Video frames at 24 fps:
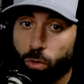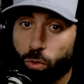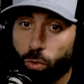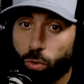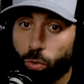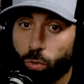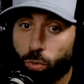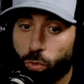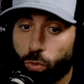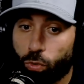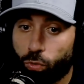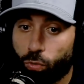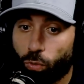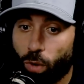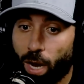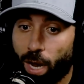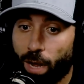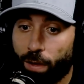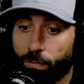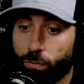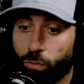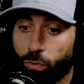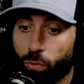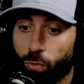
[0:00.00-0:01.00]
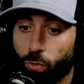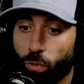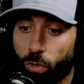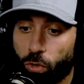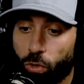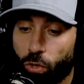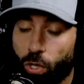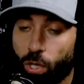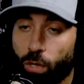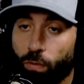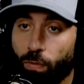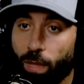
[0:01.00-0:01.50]
strive to
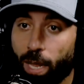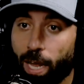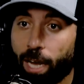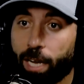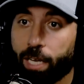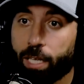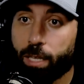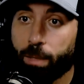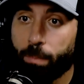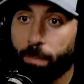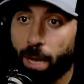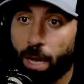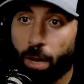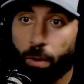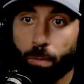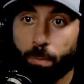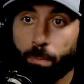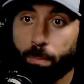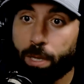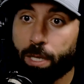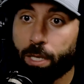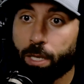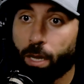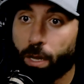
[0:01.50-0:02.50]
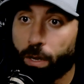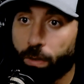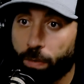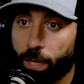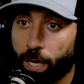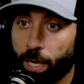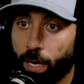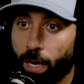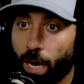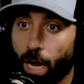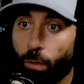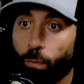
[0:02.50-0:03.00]
achieve an X amount and be done
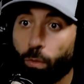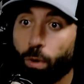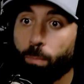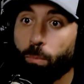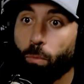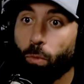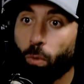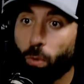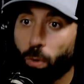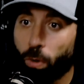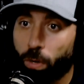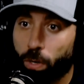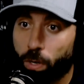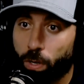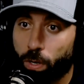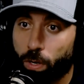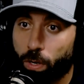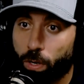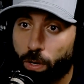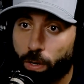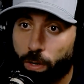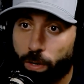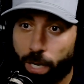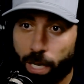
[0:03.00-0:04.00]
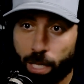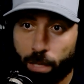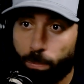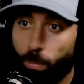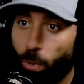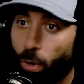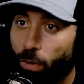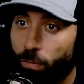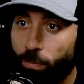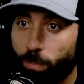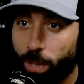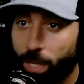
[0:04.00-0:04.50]
there. I want more. That's
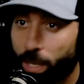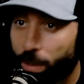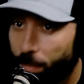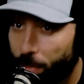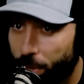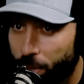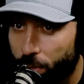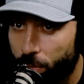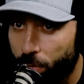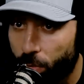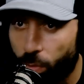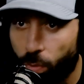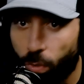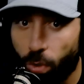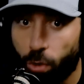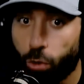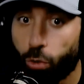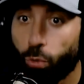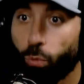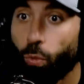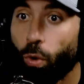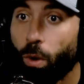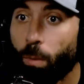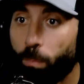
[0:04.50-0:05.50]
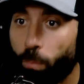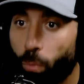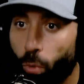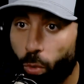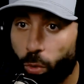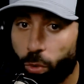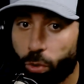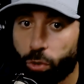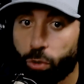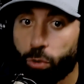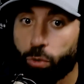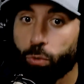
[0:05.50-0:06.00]
part of being a business owner. You want
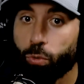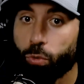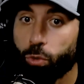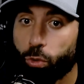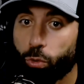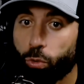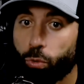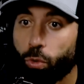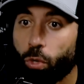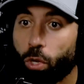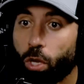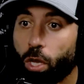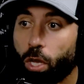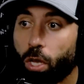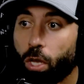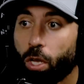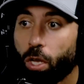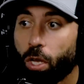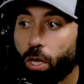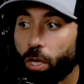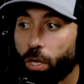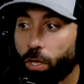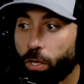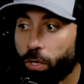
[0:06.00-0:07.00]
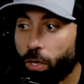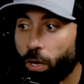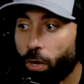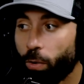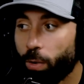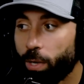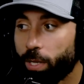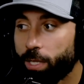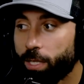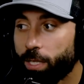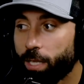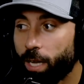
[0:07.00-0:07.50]
more.
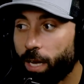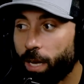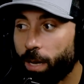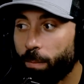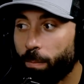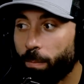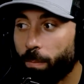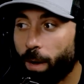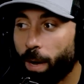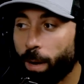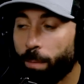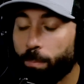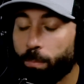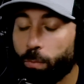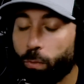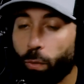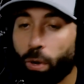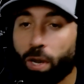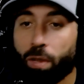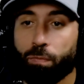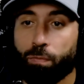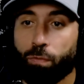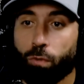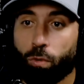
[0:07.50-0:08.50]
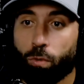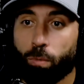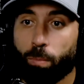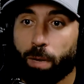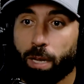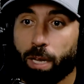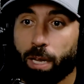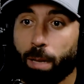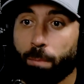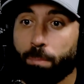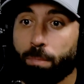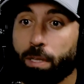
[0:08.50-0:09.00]
It's I'm grateful,
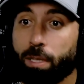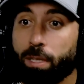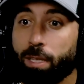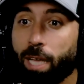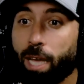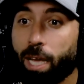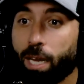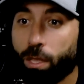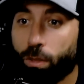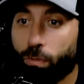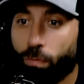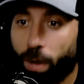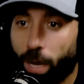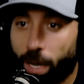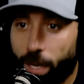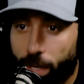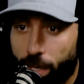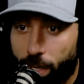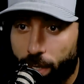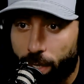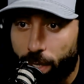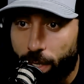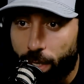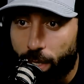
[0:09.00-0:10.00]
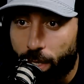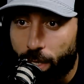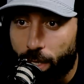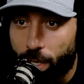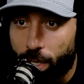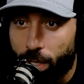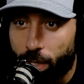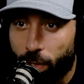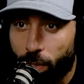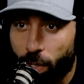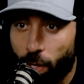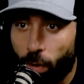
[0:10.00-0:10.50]
but I'm dissatisfied.
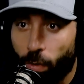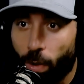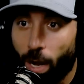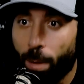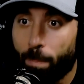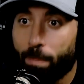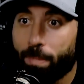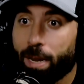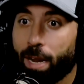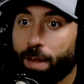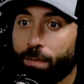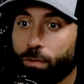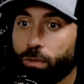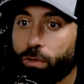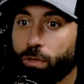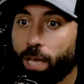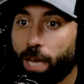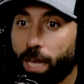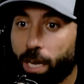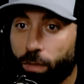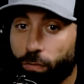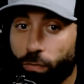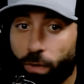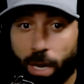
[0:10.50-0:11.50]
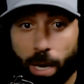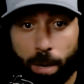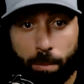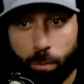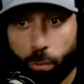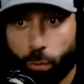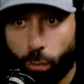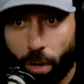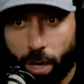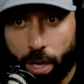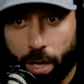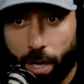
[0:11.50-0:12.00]
I'm never satisfied. I'm
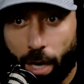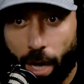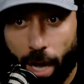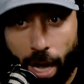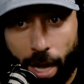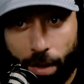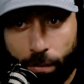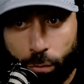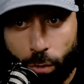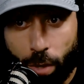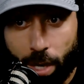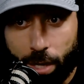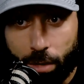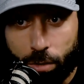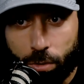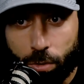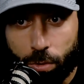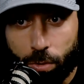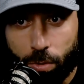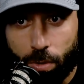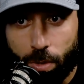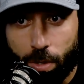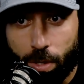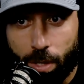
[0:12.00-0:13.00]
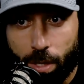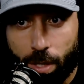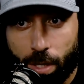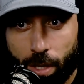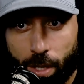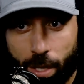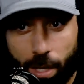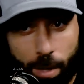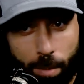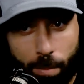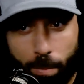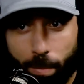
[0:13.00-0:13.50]
great. I have gratitude,
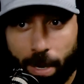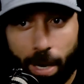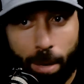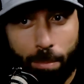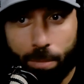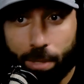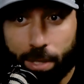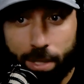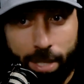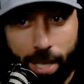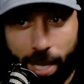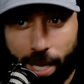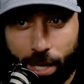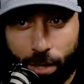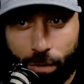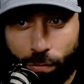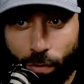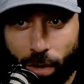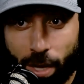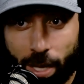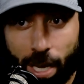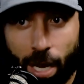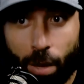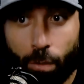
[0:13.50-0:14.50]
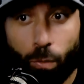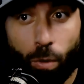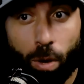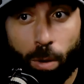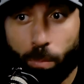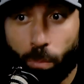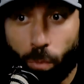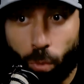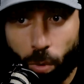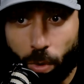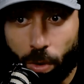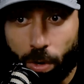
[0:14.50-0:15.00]
but I'm dissatisfied. I want
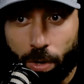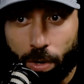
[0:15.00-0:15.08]
more.